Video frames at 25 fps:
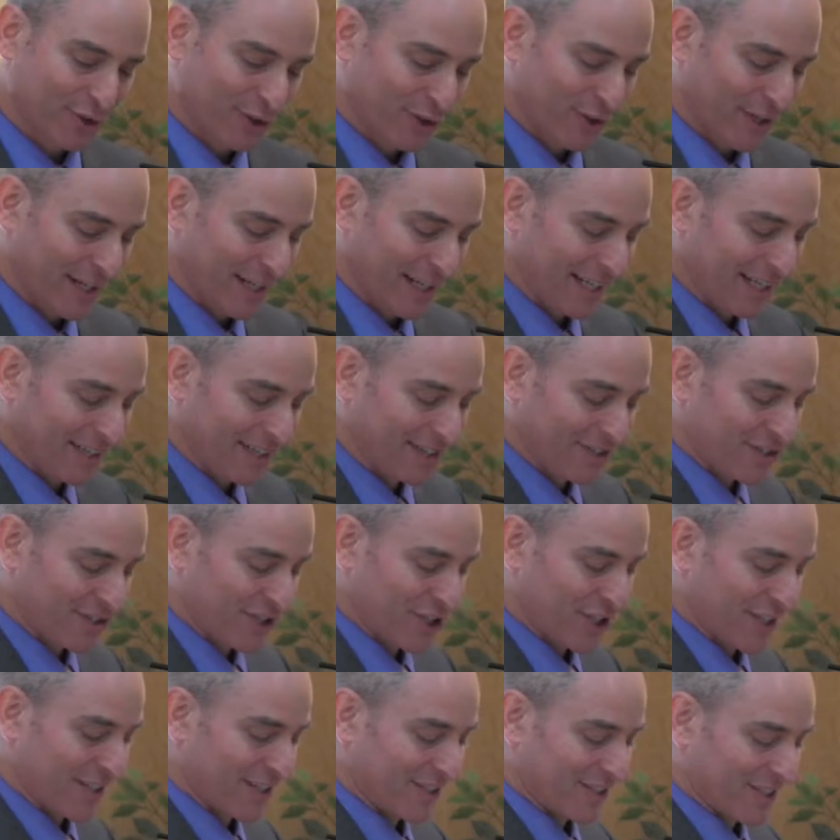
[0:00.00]
degrees,
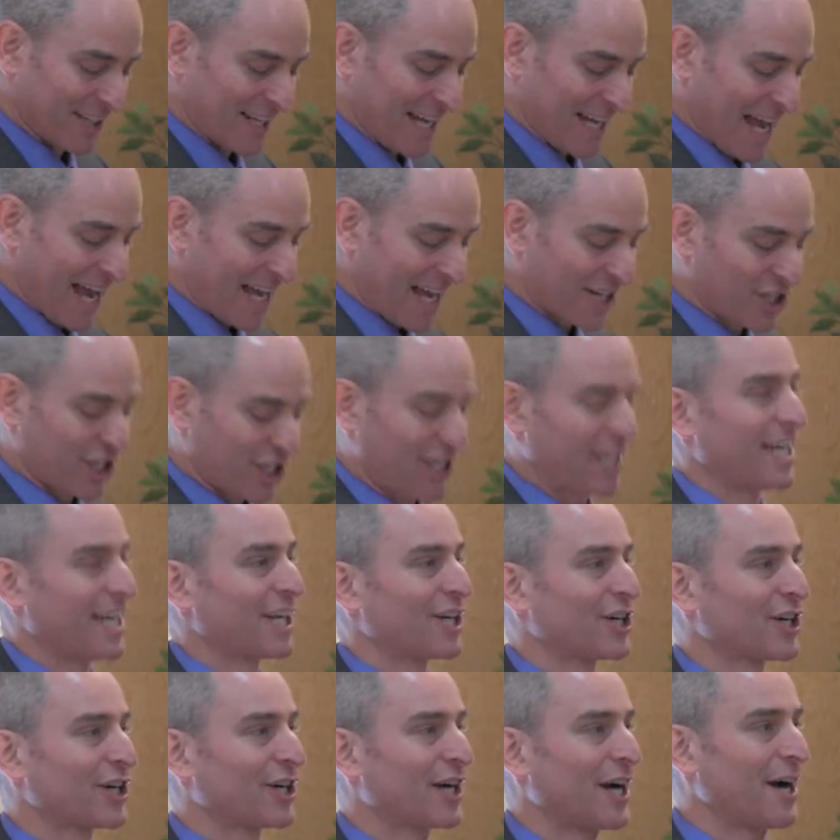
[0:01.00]
she is an
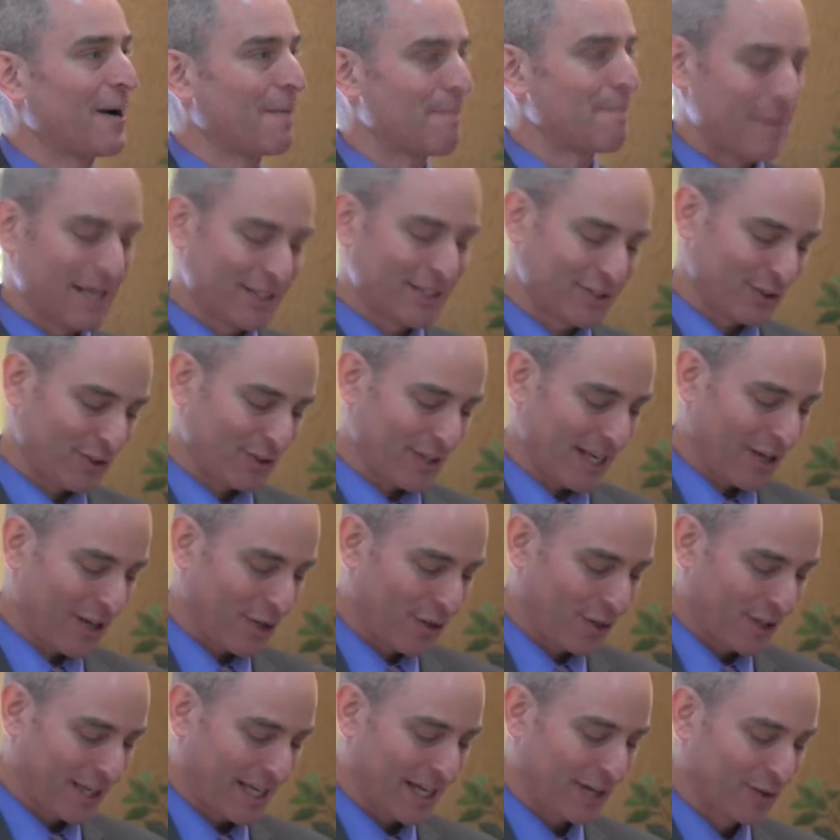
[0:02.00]
educator, a mental
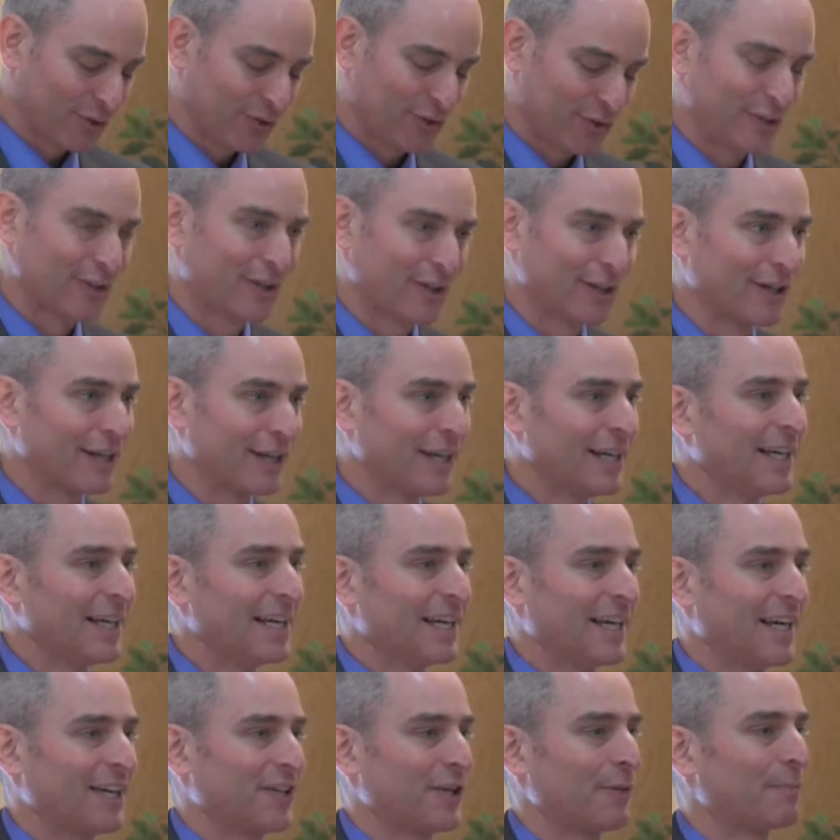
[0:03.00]
health counselor,
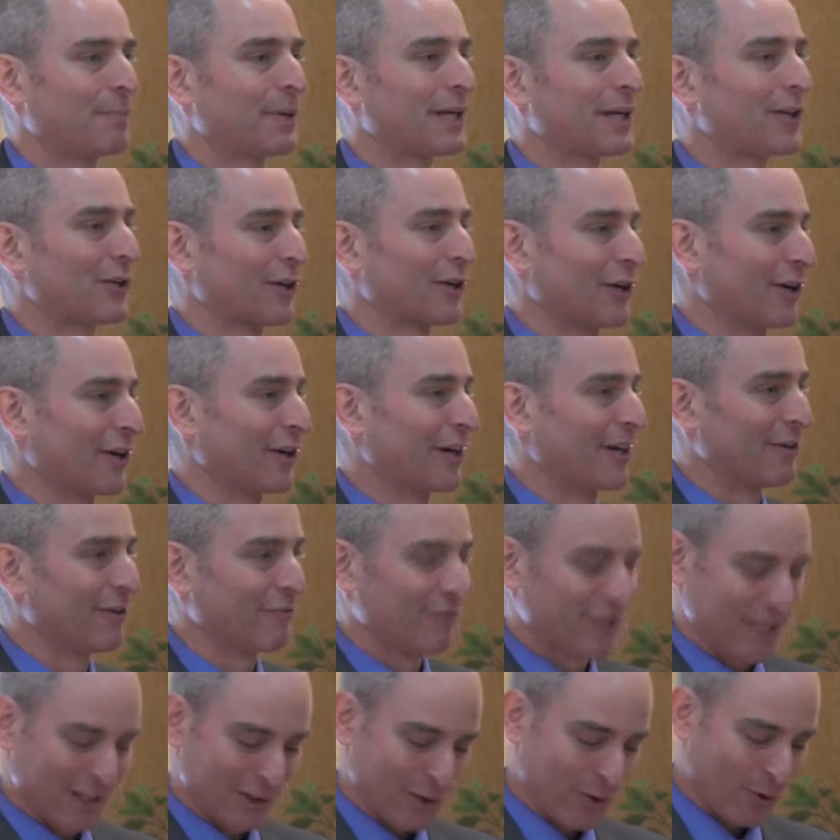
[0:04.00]
and a pillar
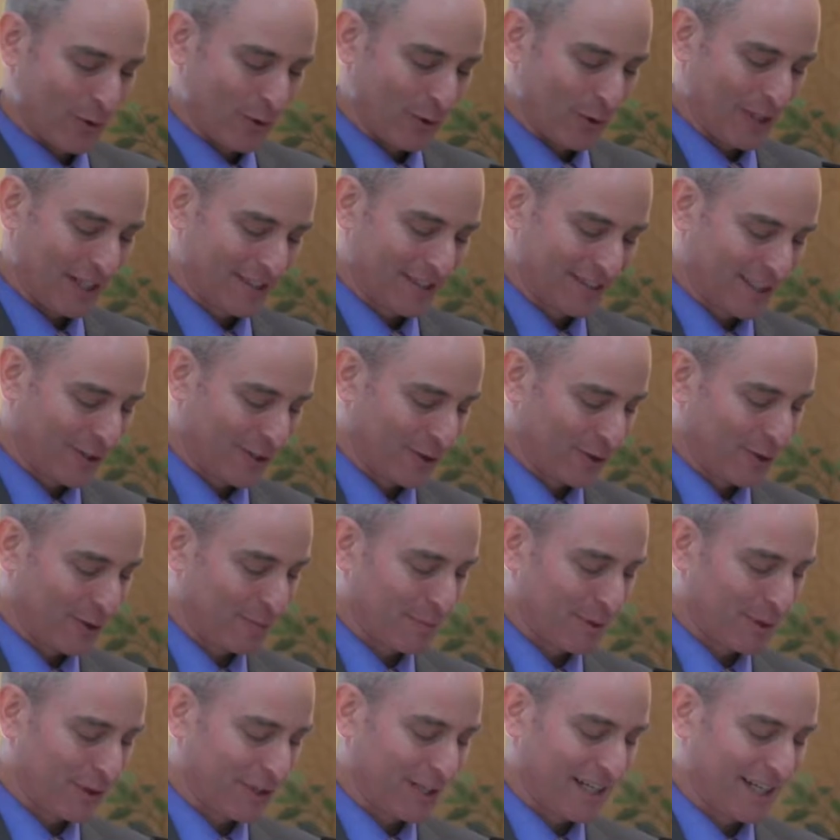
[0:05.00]
of the local Latino
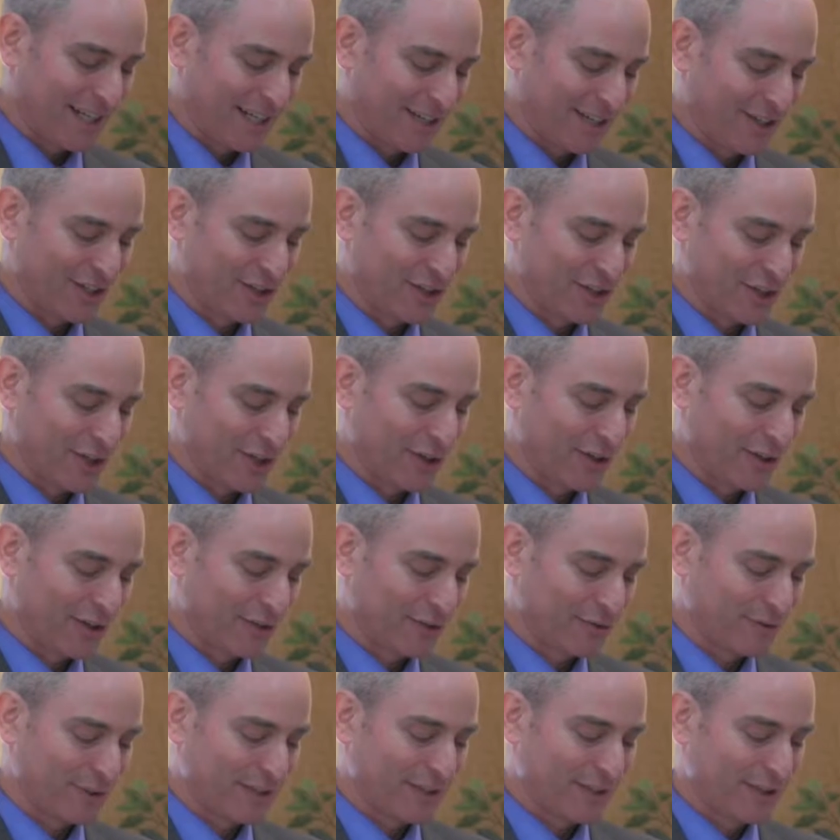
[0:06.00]
community here in
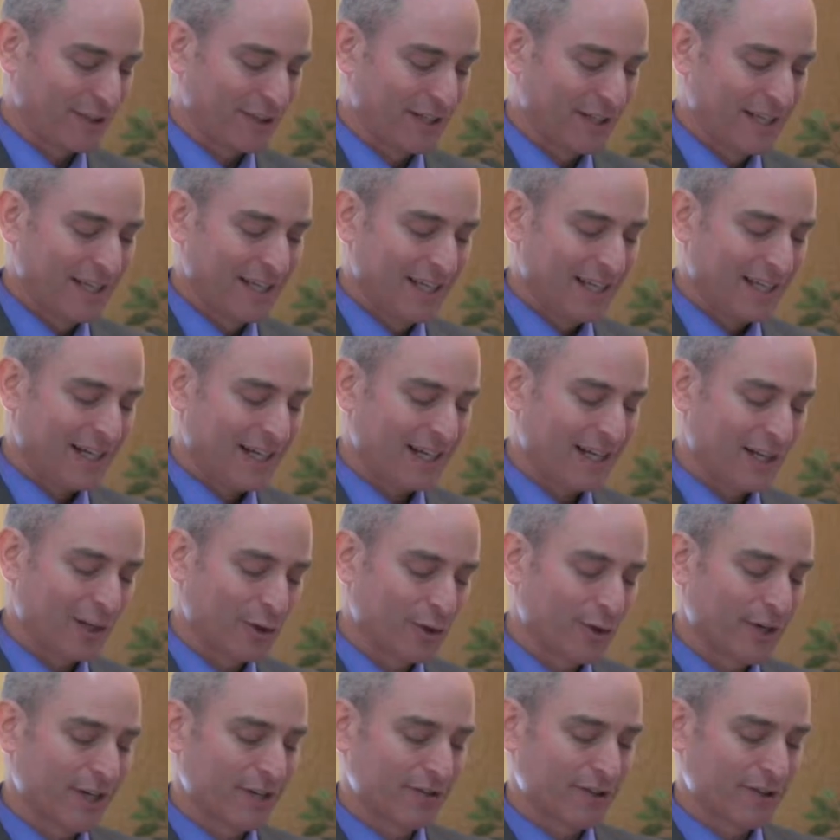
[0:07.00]
Charlottesville. Uh,
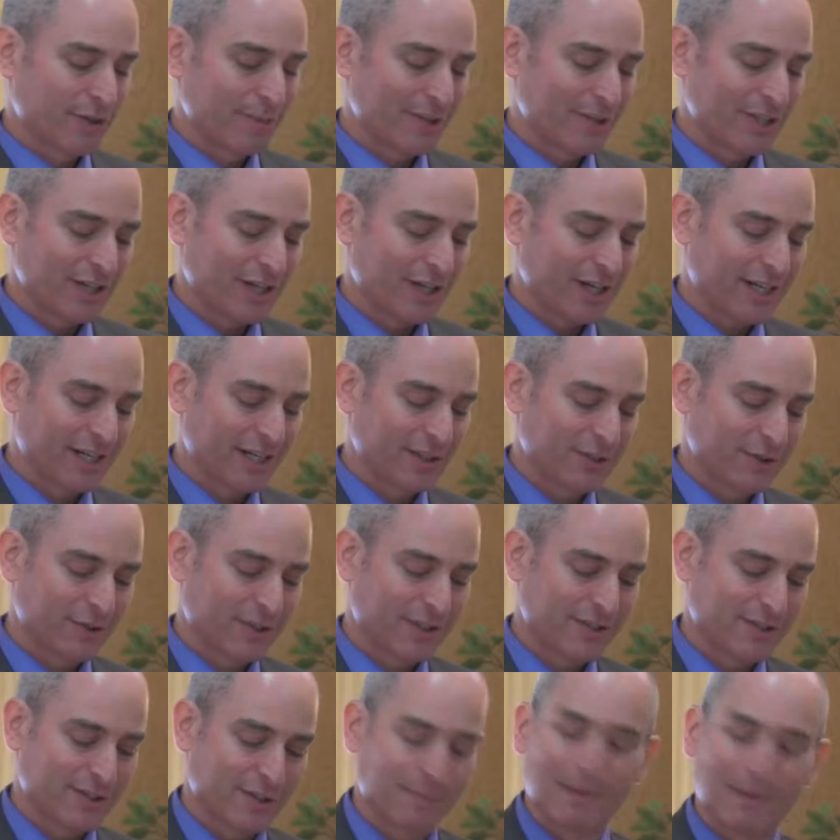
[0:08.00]
Gloria is going to be talking to
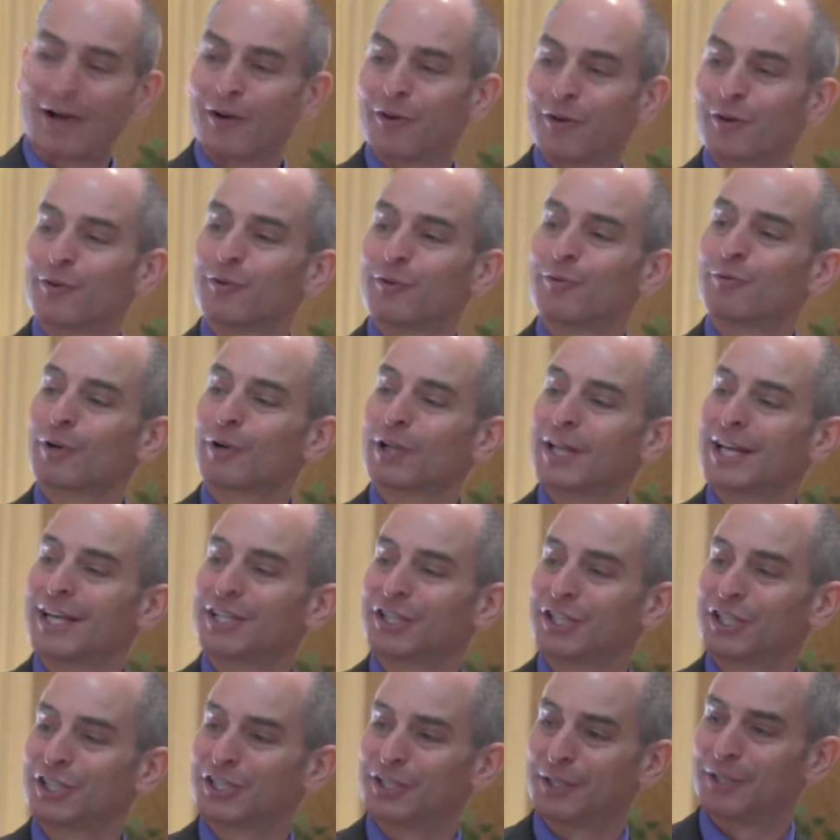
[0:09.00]
us about
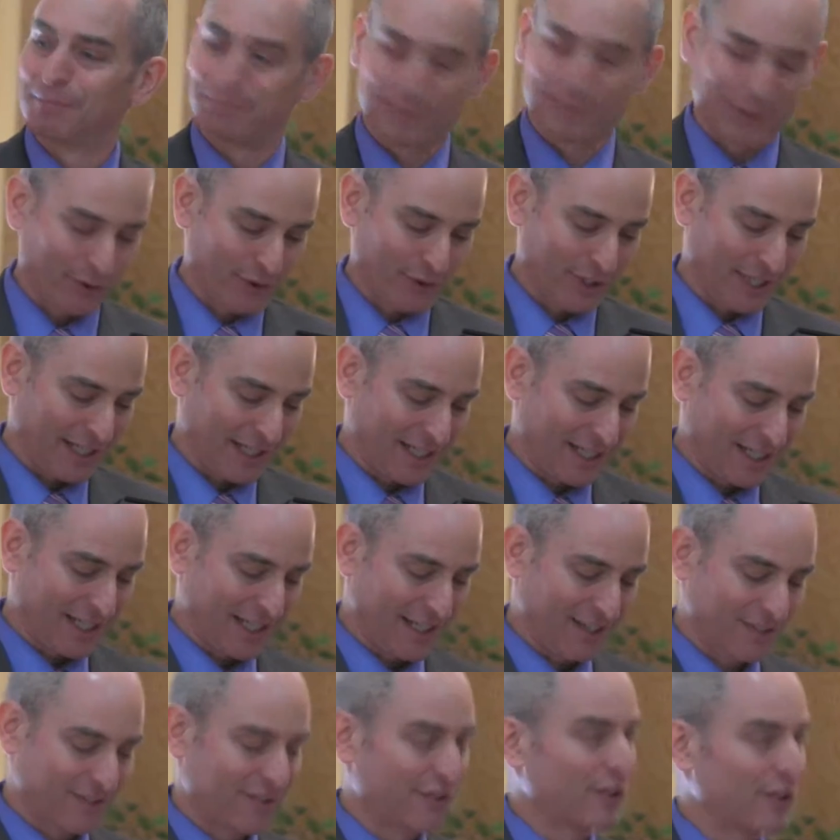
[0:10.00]
relationship building
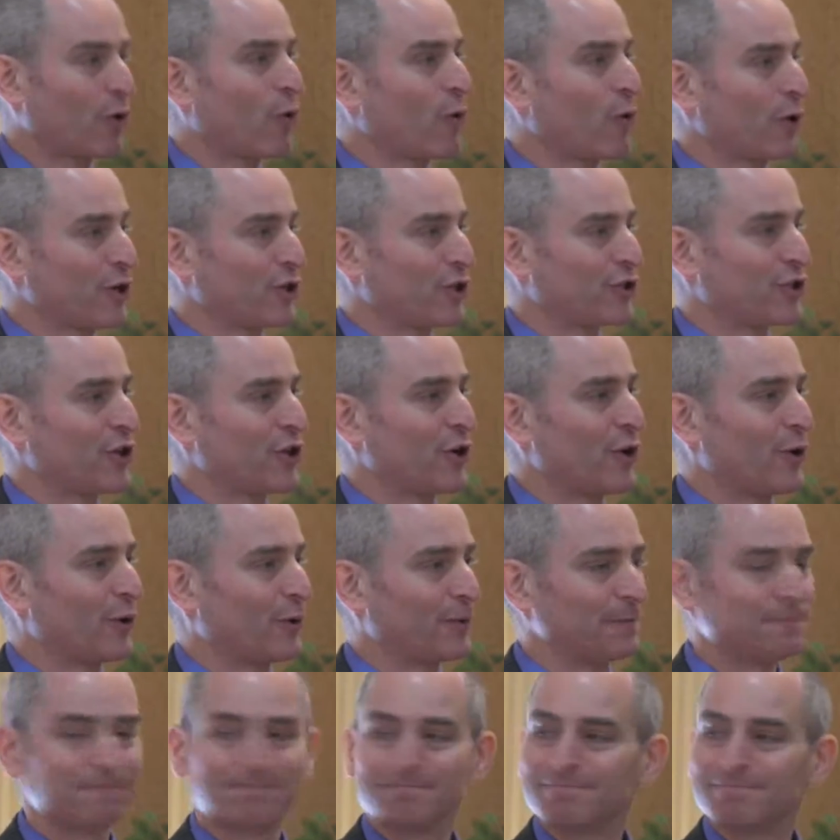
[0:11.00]
as the
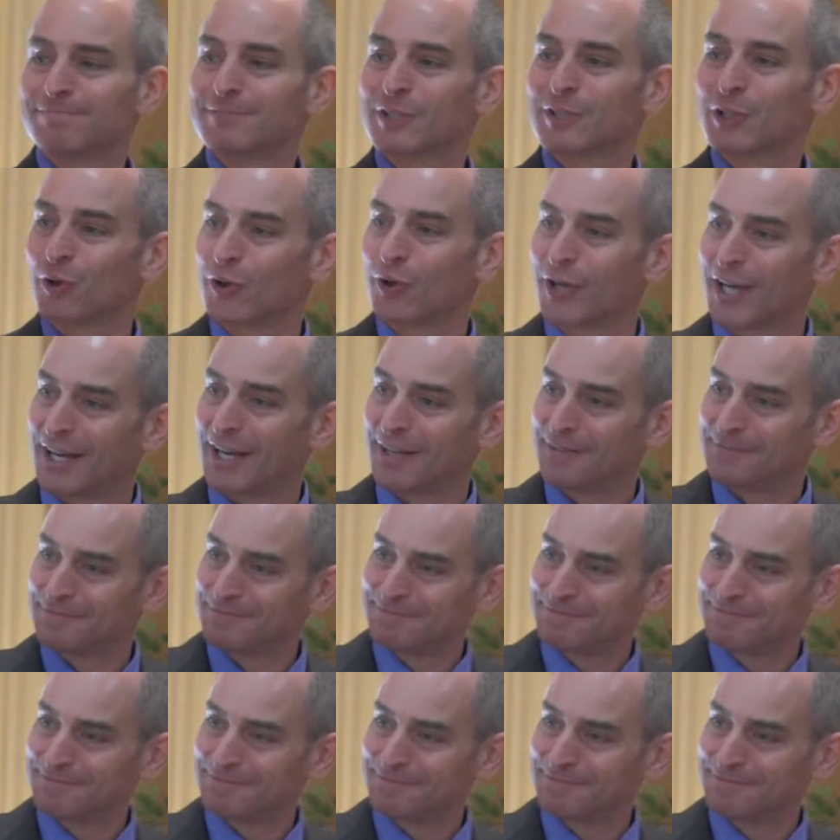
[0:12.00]
cornerstone. Gloria.